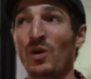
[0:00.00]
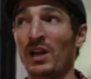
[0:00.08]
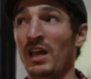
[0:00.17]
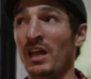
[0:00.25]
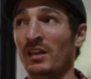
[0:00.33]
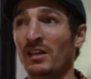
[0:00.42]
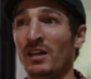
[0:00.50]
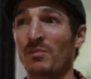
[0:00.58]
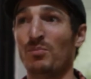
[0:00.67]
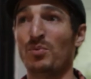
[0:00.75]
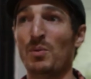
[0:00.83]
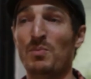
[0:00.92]
what ended
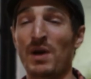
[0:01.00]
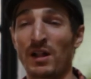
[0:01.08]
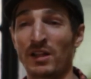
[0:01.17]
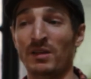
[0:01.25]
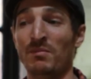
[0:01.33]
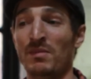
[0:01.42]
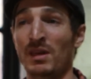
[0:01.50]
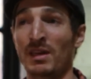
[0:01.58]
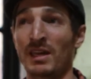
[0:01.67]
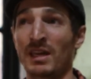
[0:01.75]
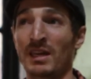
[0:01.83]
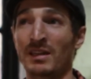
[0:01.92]
up propelling
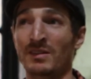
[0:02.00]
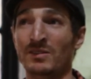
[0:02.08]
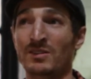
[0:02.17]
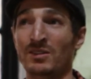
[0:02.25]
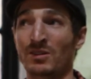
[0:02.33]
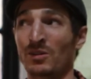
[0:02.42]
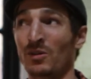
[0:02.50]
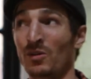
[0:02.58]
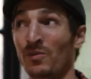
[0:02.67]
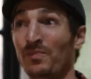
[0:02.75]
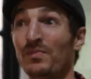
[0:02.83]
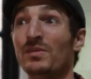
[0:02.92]
me
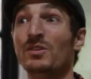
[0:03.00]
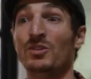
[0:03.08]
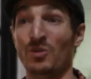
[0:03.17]
into